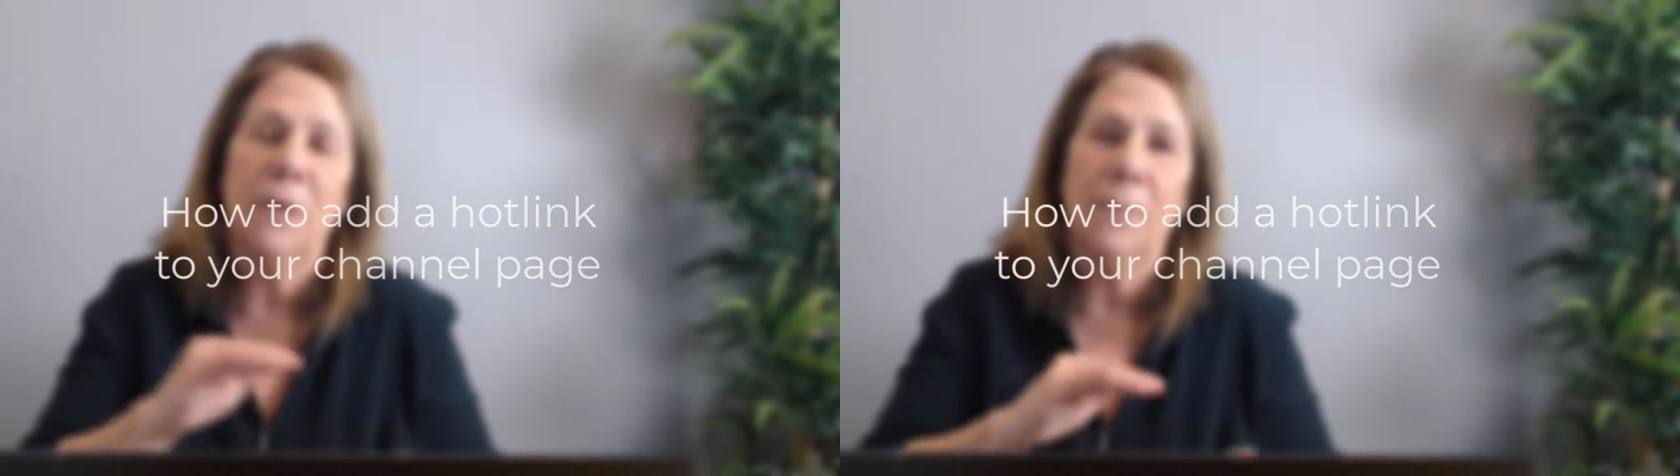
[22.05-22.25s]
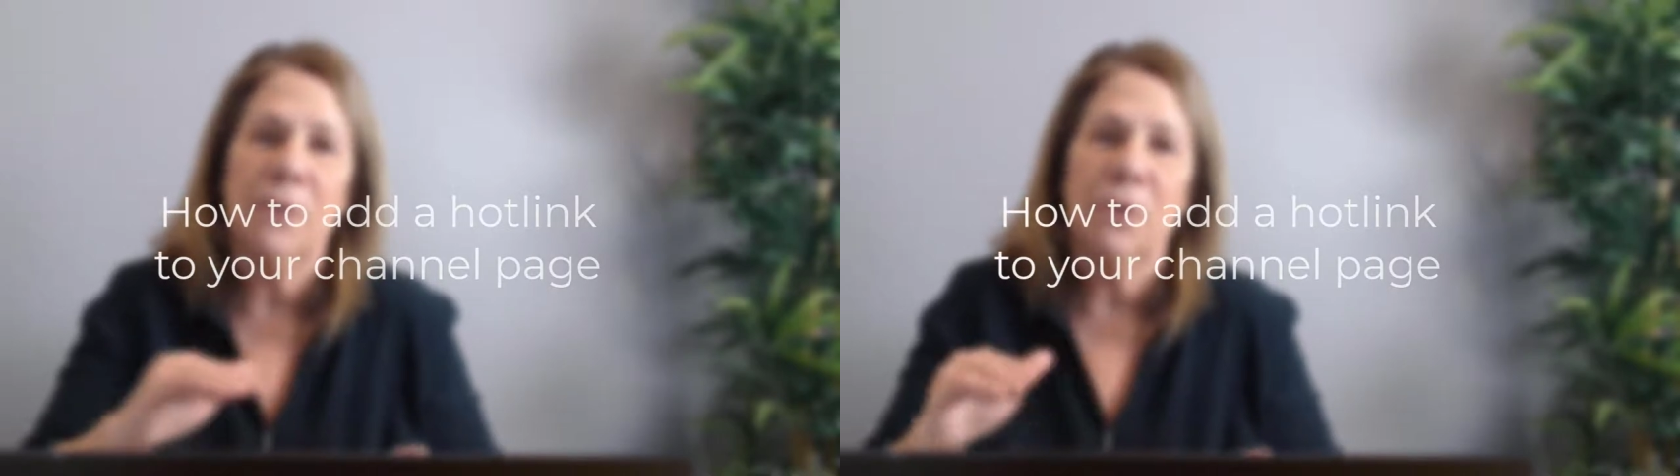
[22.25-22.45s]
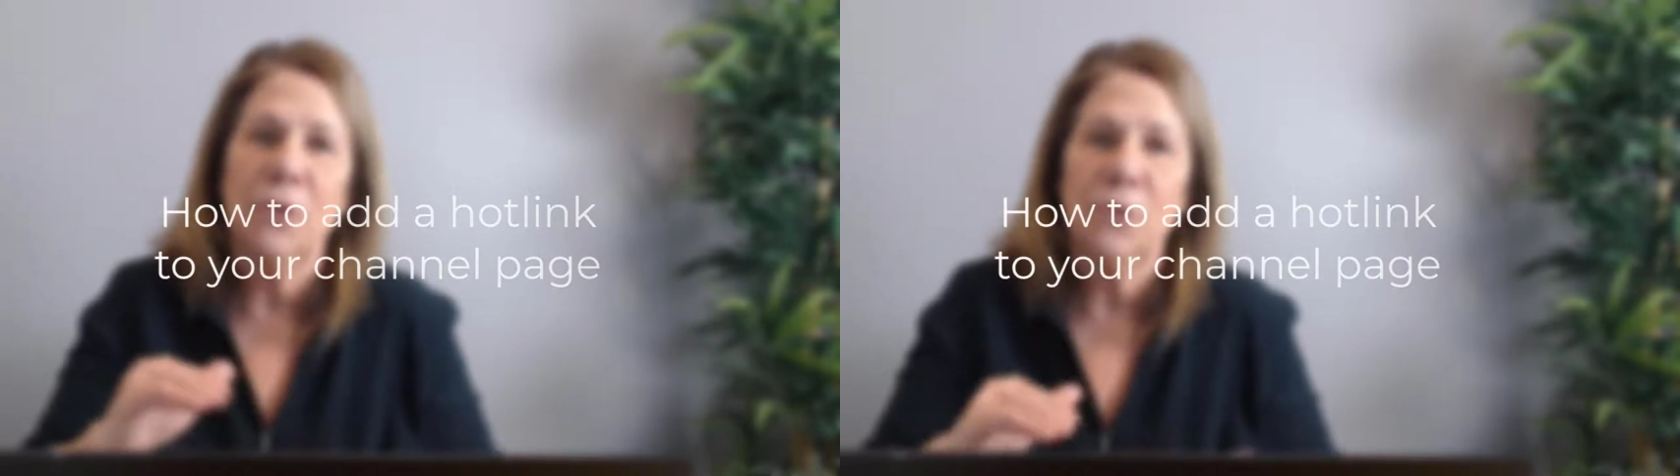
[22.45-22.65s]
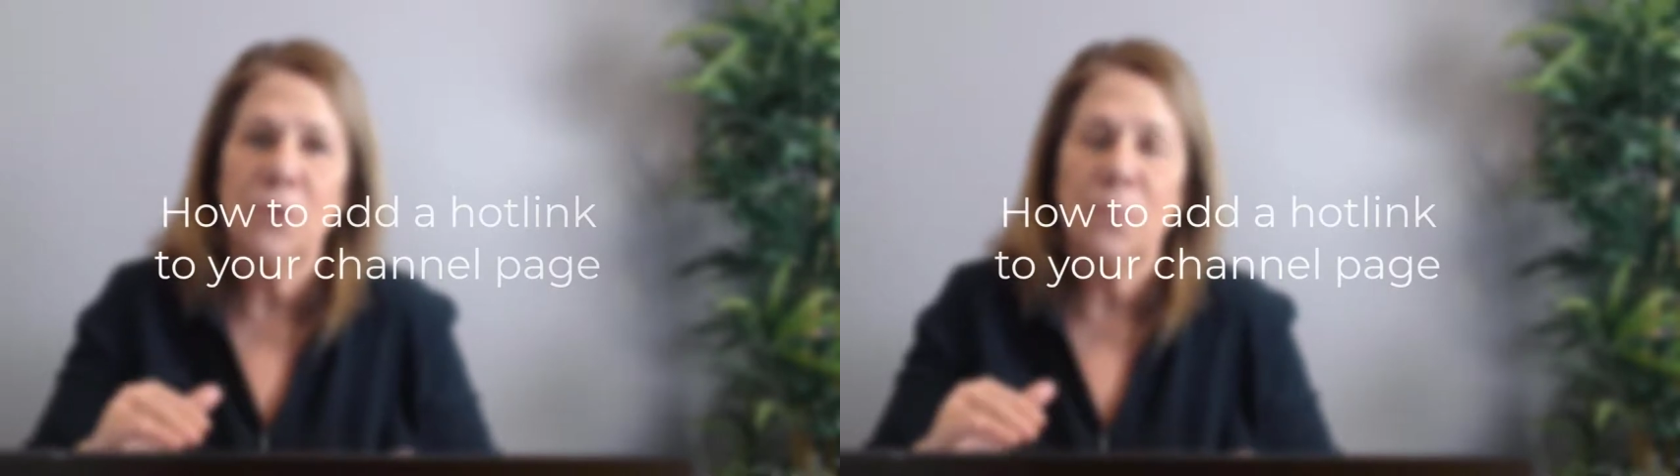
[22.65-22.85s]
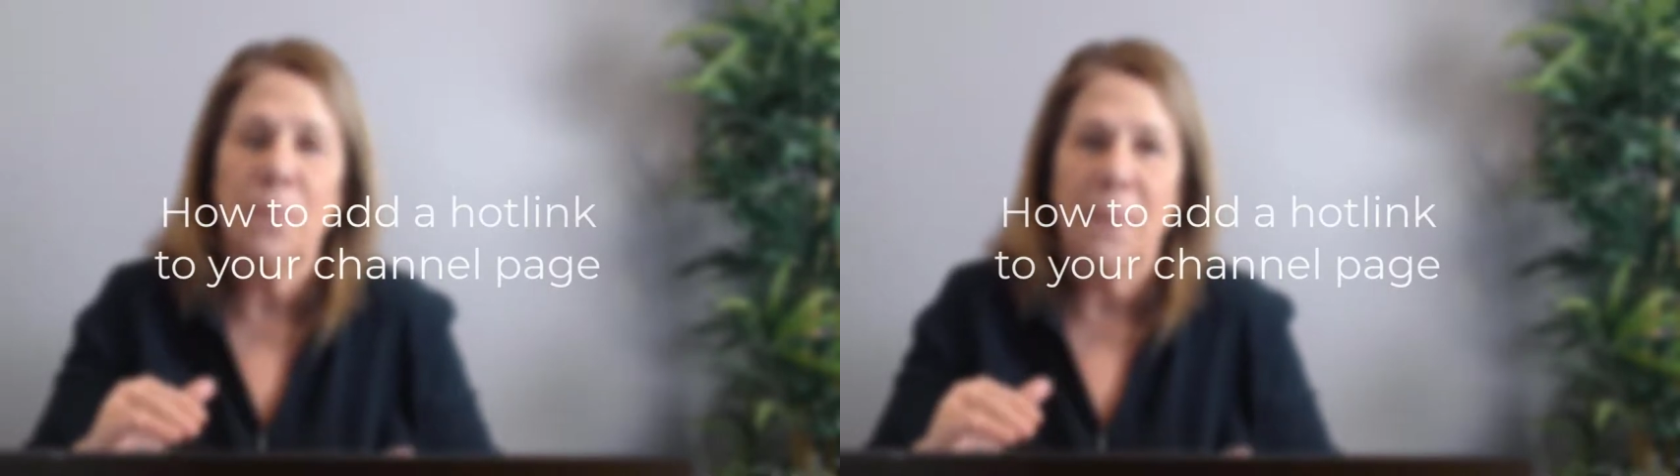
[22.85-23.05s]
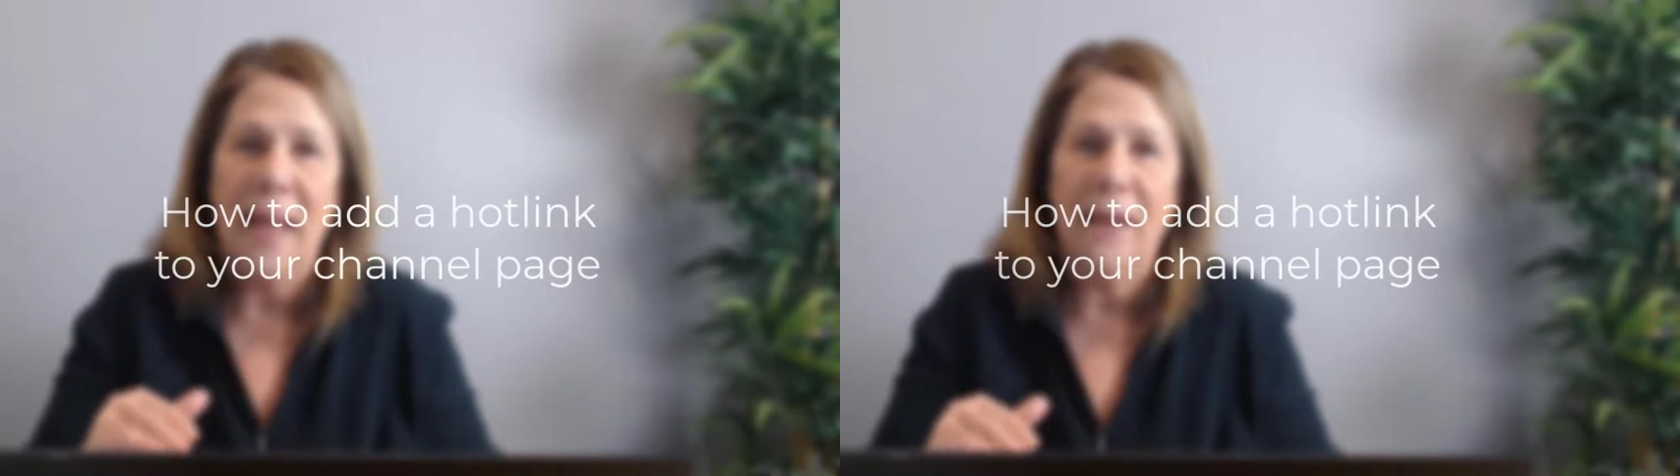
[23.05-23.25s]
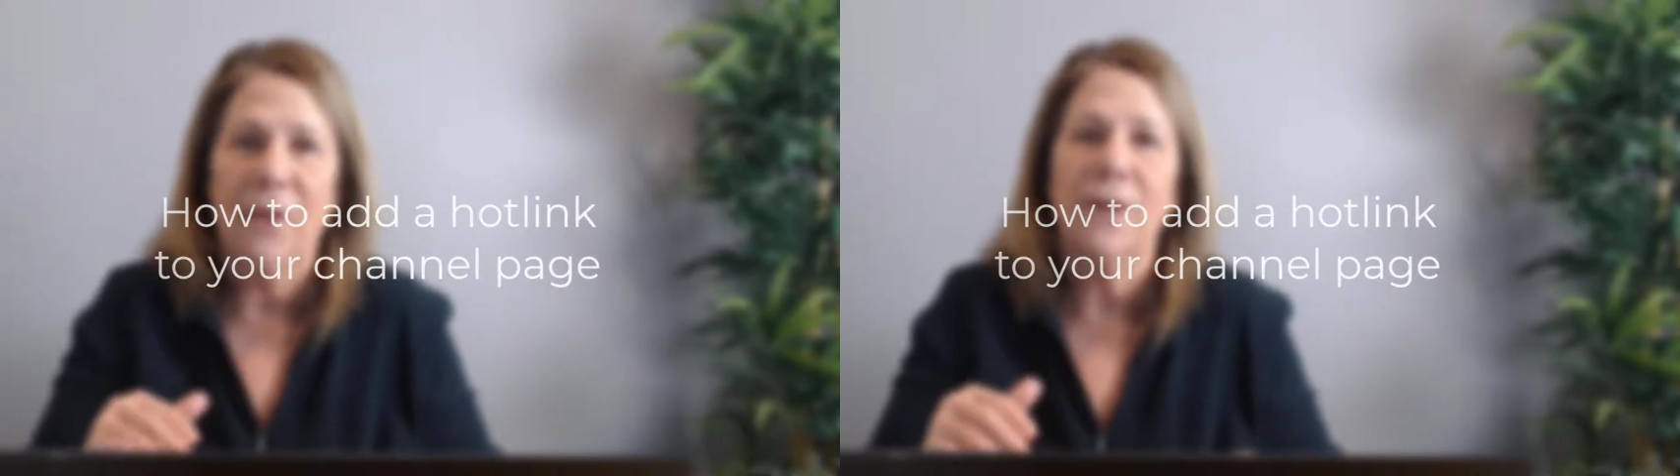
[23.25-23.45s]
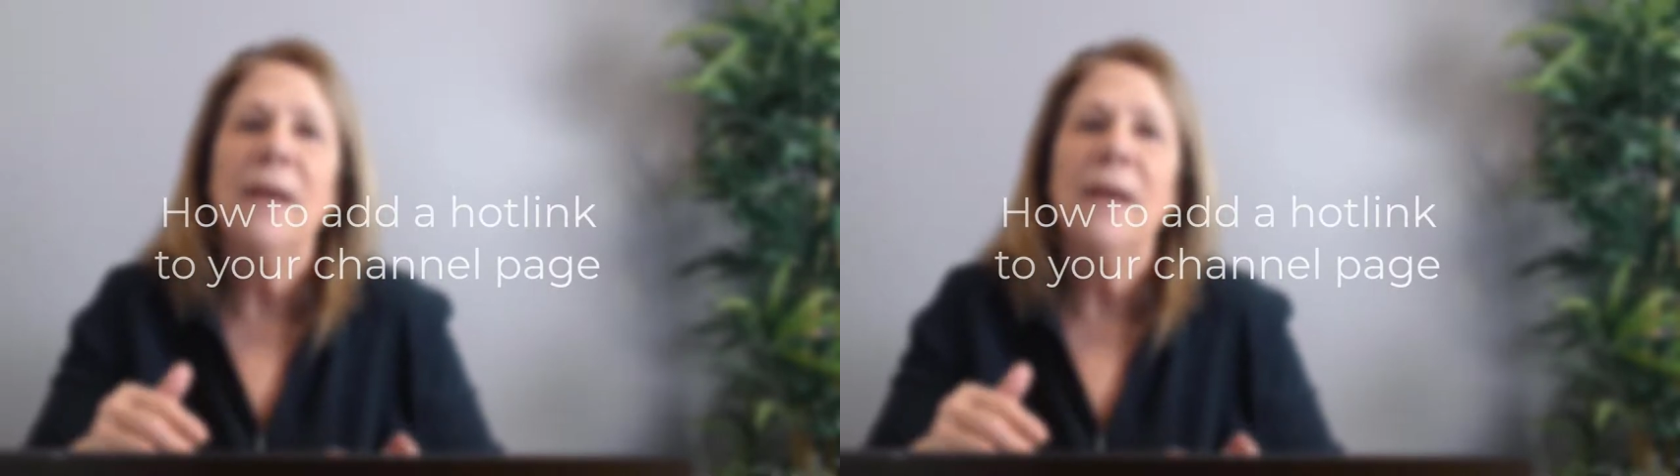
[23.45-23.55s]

up in your YouTube banner